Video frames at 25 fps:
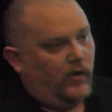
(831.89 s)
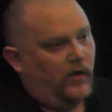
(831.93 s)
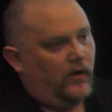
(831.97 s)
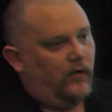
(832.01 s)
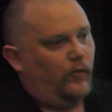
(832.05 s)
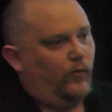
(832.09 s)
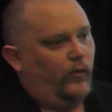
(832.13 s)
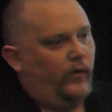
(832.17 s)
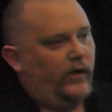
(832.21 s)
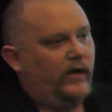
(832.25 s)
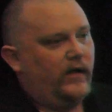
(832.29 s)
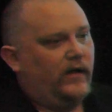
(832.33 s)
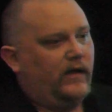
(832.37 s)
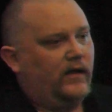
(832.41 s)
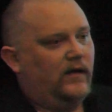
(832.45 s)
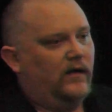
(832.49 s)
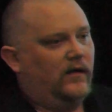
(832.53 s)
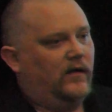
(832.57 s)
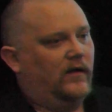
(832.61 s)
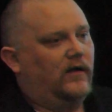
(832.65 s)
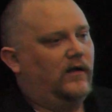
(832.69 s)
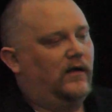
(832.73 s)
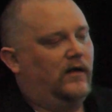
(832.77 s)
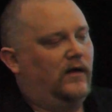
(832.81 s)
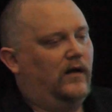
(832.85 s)
we
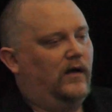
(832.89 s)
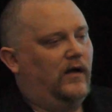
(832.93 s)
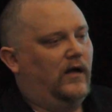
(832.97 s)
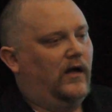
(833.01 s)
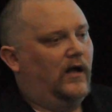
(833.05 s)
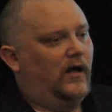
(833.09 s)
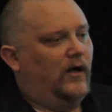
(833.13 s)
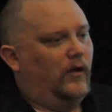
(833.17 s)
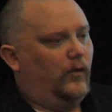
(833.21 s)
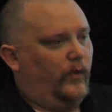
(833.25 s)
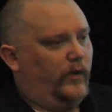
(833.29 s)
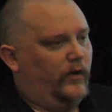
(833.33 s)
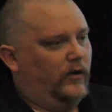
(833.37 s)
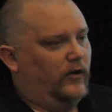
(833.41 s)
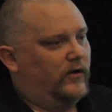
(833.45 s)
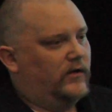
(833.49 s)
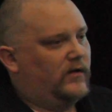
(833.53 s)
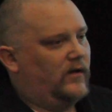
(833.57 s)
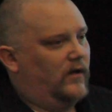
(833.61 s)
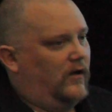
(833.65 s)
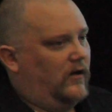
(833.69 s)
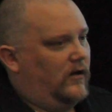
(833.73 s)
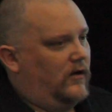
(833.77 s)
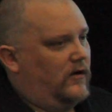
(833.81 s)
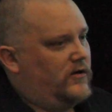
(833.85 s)
looked
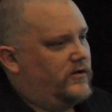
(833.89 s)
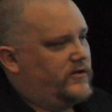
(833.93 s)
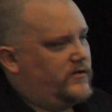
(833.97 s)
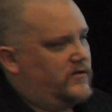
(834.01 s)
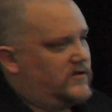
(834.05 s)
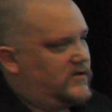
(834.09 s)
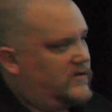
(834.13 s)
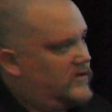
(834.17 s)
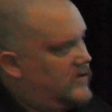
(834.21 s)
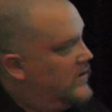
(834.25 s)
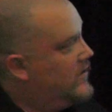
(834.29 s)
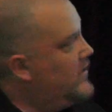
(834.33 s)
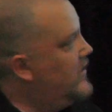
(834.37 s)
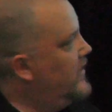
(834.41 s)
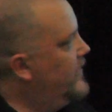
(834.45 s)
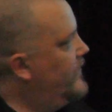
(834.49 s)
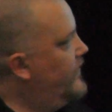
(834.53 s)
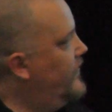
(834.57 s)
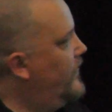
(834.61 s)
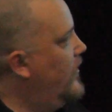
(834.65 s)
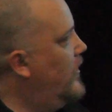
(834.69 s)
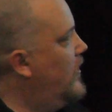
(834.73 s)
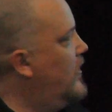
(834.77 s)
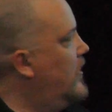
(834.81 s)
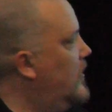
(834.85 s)
large and
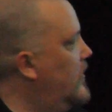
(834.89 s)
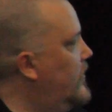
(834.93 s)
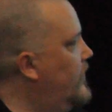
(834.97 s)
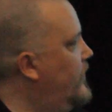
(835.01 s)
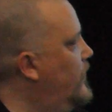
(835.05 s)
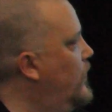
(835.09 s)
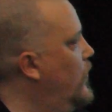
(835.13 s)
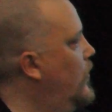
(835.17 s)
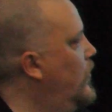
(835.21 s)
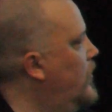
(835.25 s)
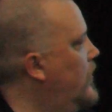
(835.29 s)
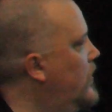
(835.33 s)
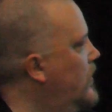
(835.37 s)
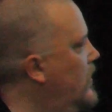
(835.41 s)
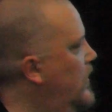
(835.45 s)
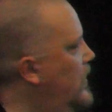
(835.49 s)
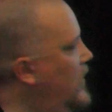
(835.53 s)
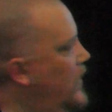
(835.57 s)
far for